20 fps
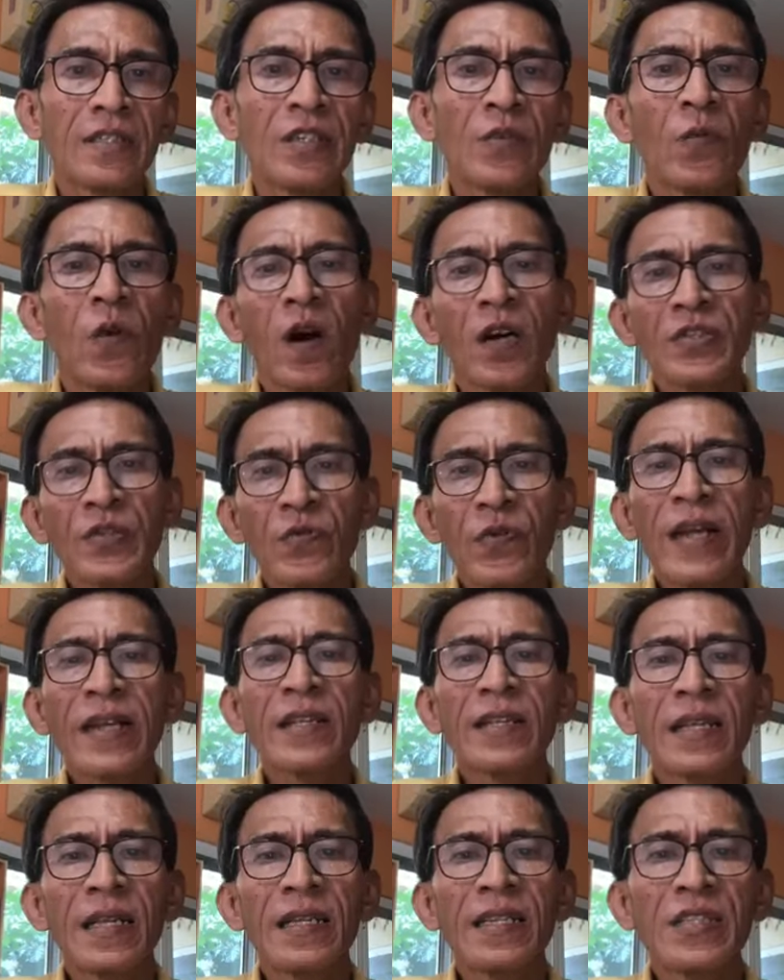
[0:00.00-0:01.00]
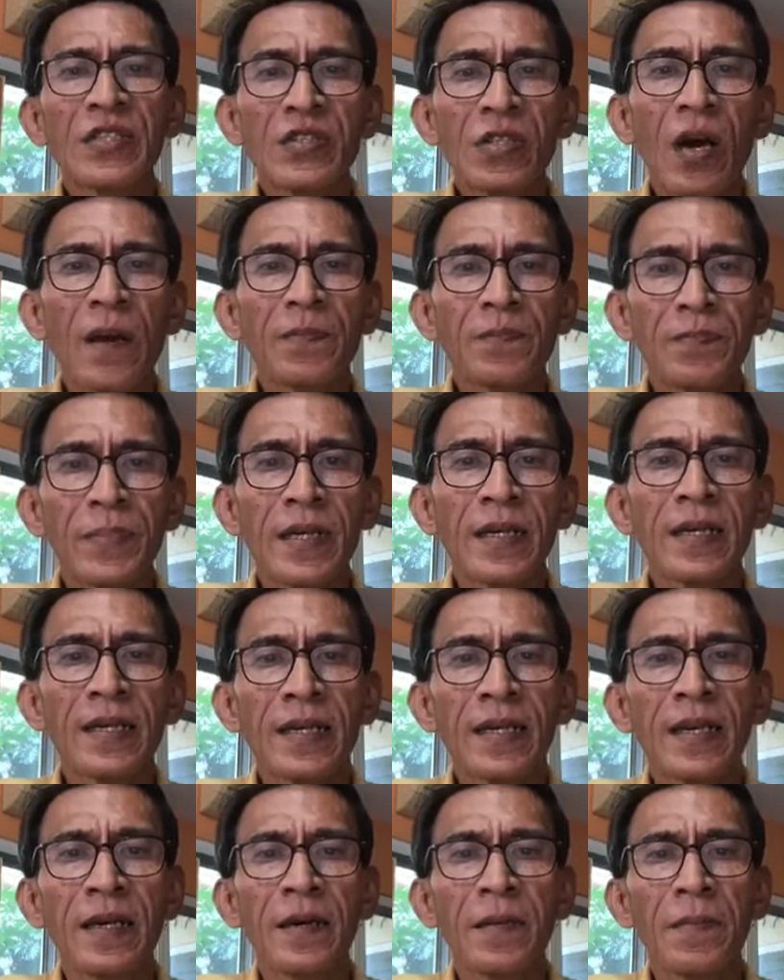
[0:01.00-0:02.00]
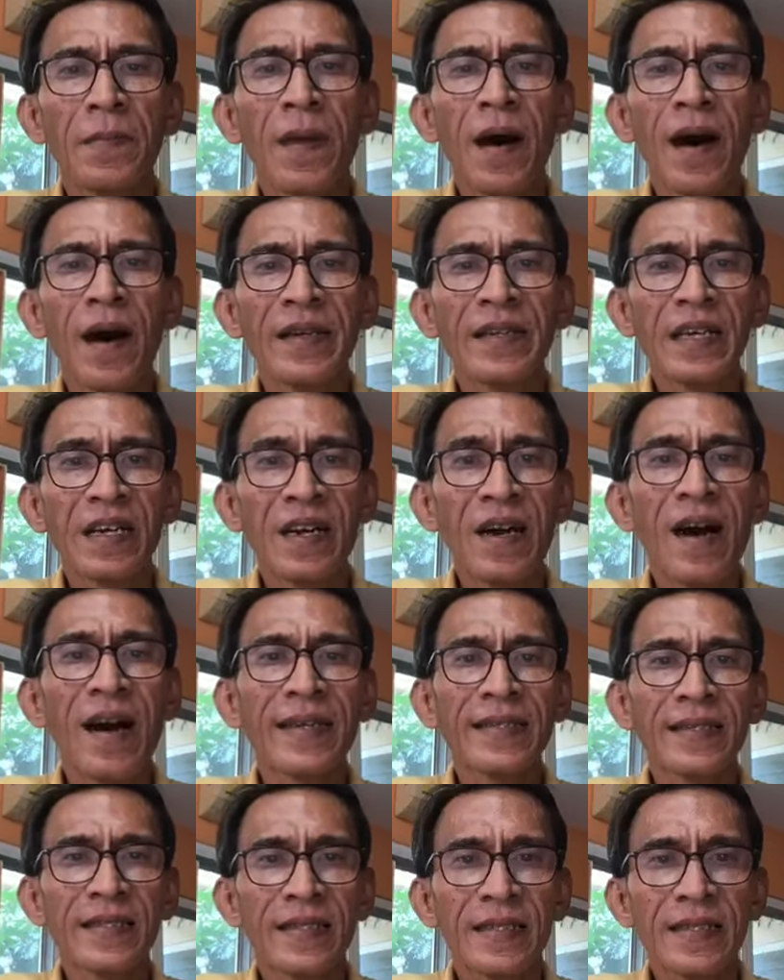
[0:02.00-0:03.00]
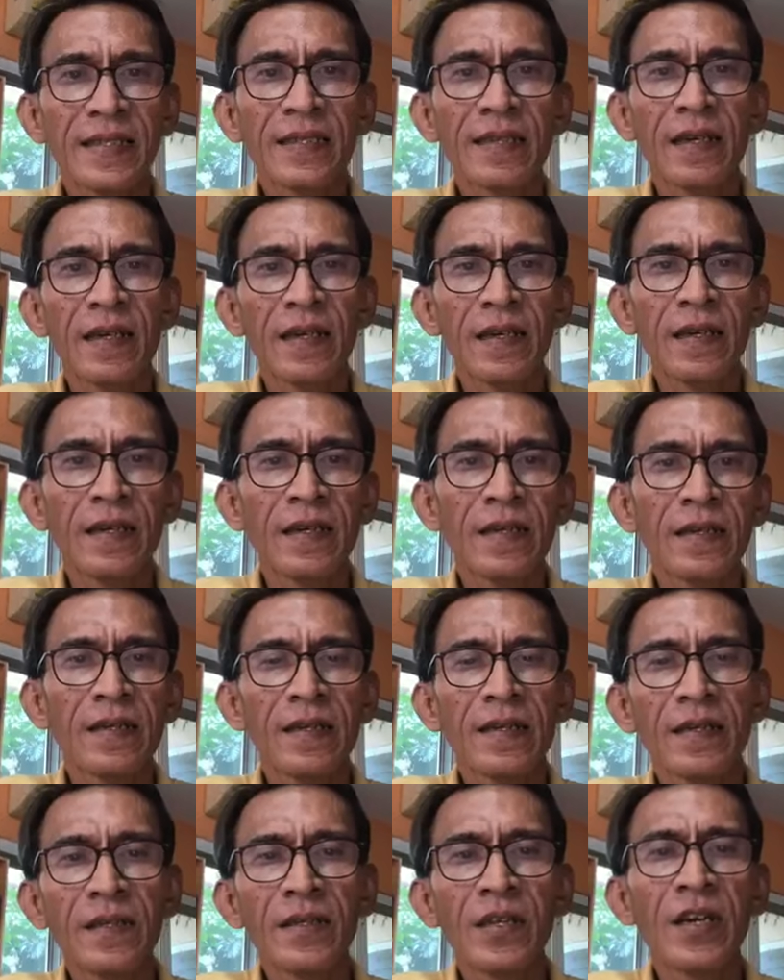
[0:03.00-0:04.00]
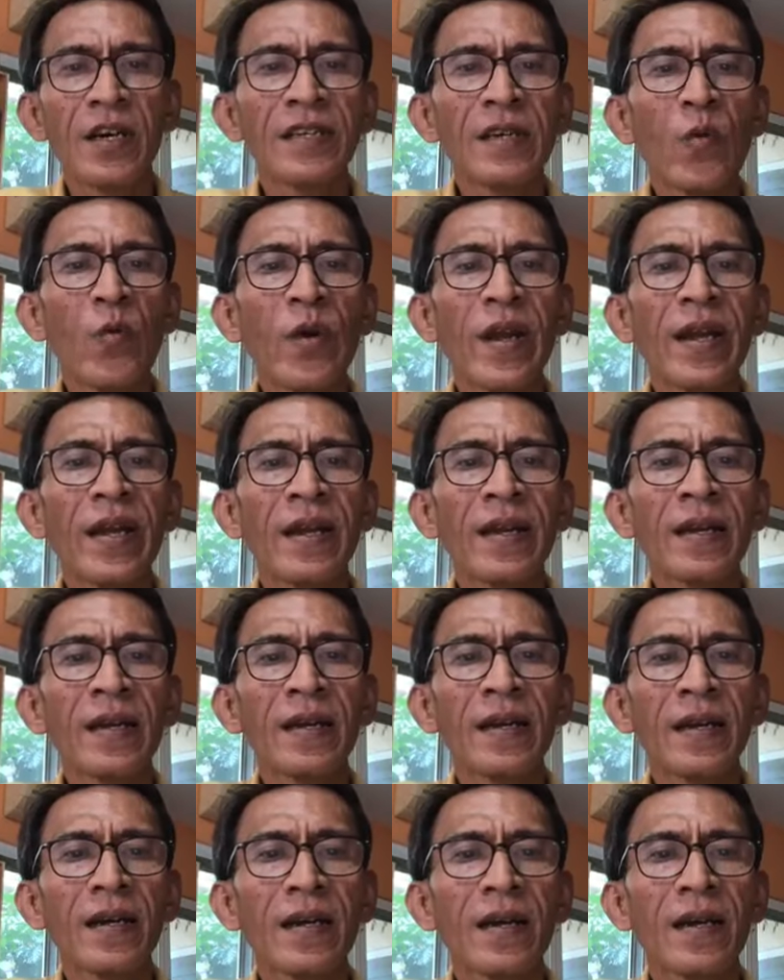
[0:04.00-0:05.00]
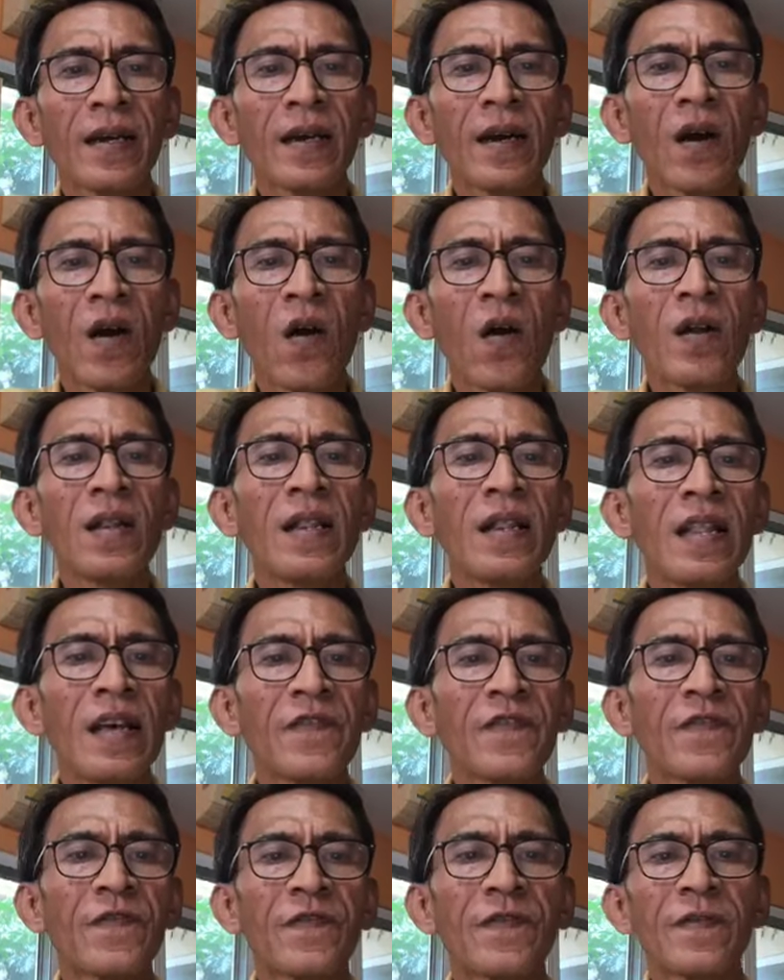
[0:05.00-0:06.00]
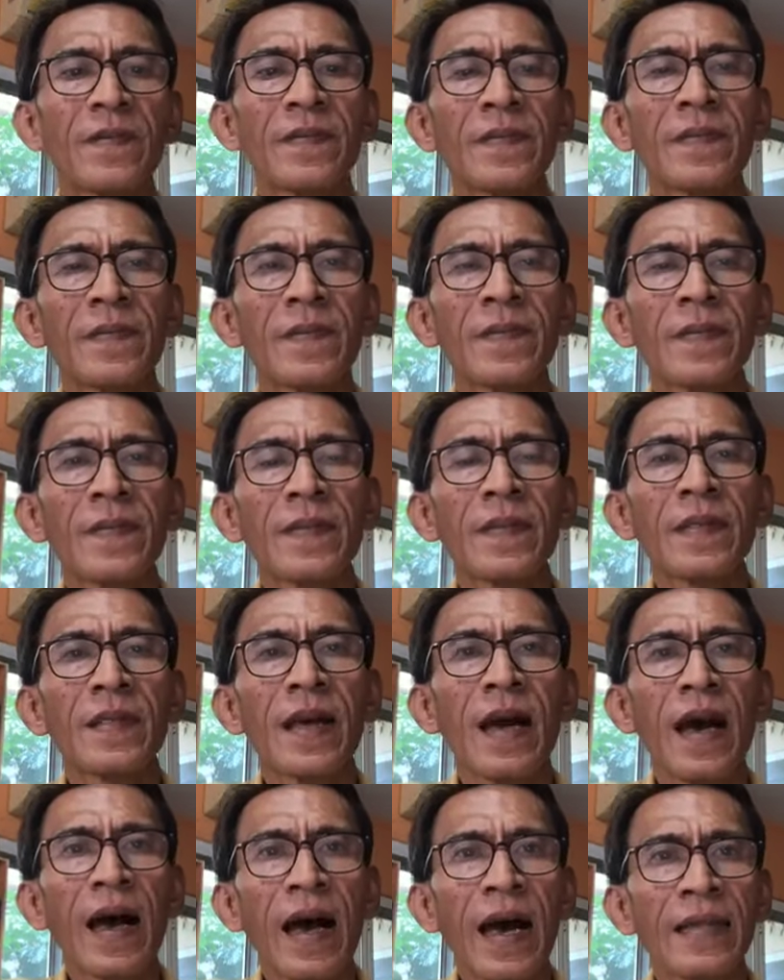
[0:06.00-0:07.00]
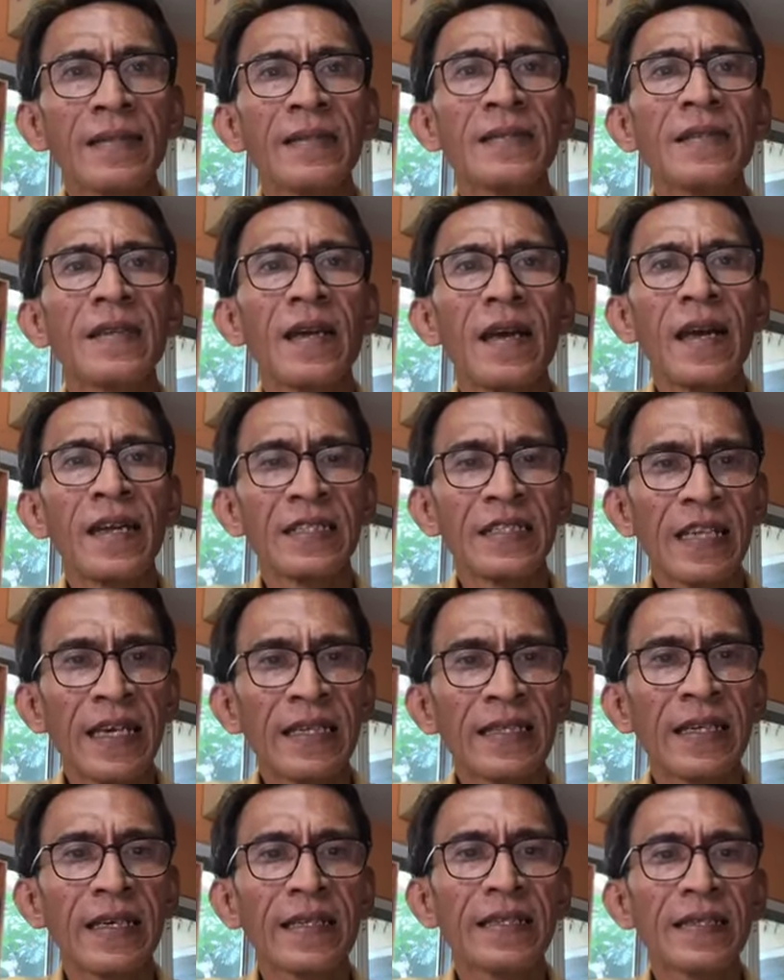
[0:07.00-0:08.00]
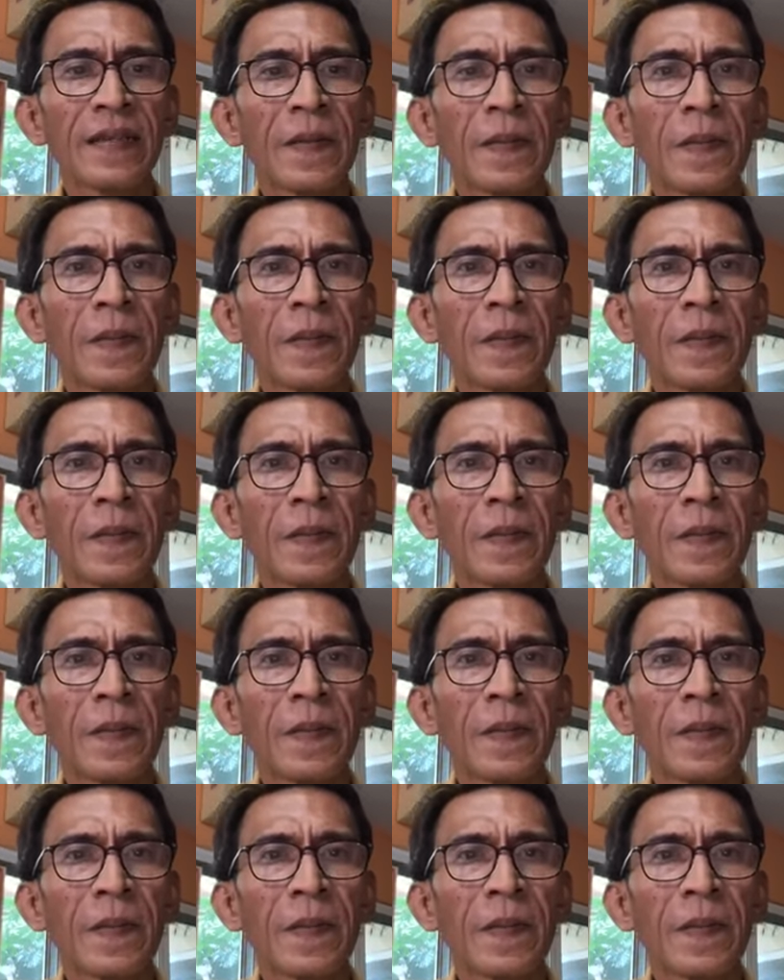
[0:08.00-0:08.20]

She was regularly stopped by the guards, turned away, or left unattended.